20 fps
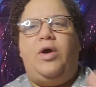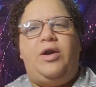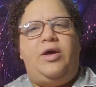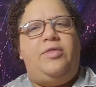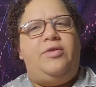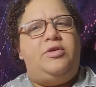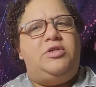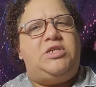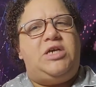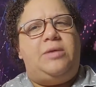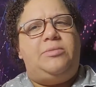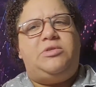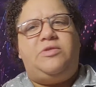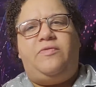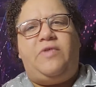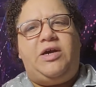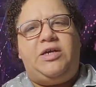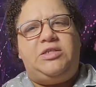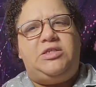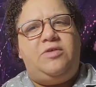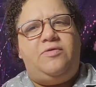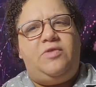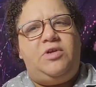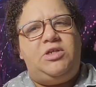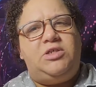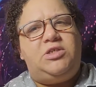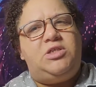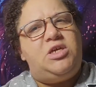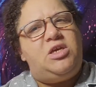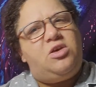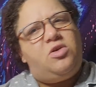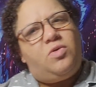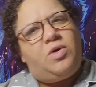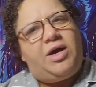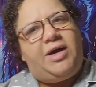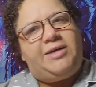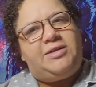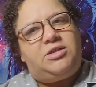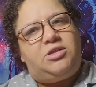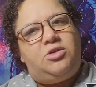other types of activities do you
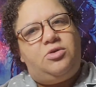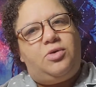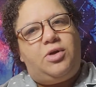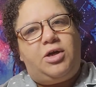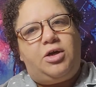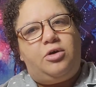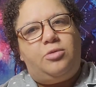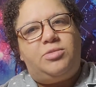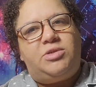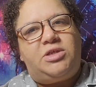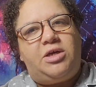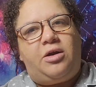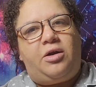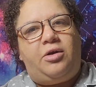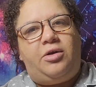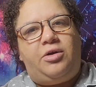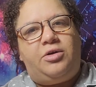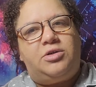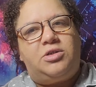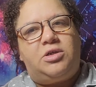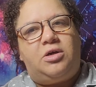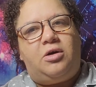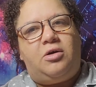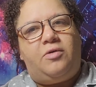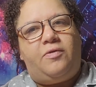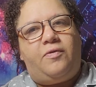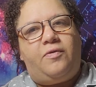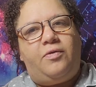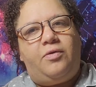guys do to help center yourself?